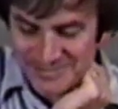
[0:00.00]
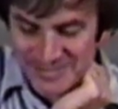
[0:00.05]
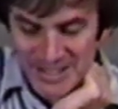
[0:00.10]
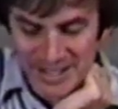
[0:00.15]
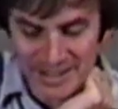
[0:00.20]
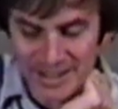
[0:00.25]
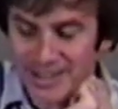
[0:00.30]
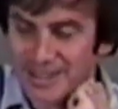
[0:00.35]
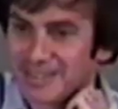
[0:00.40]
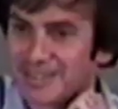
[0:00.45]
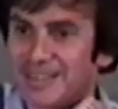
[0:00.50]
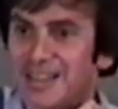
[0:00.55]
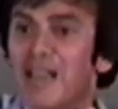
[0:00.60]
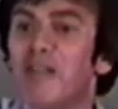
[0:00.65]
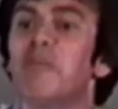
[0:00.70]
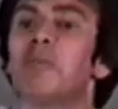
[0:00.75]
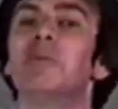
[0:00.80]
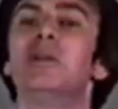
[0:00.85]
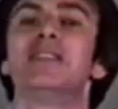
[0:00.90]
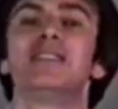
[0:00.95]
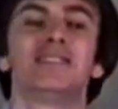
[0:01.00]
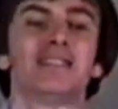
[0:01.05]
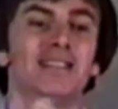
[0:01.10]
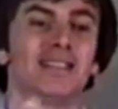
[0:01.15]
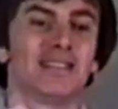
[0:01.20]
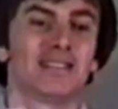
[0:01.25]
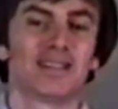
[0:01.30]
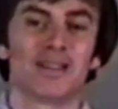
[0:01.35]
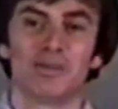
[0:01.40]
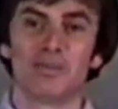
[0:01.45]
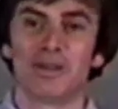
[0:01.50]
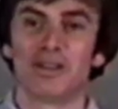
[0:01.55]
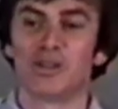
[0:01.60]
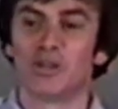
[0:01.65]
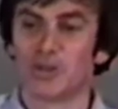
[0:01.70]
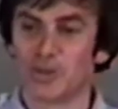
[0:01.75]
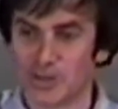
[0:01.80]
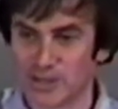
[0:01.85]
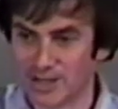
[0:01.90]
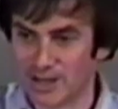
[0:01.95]
And I, everybody said this is going to be a
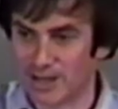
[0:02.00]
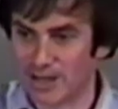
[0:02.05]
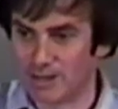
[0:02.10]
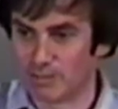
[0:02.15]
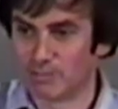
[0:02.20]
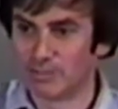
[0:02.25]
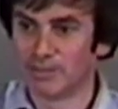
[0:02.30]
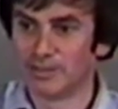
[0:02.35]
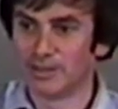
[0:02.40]
short game.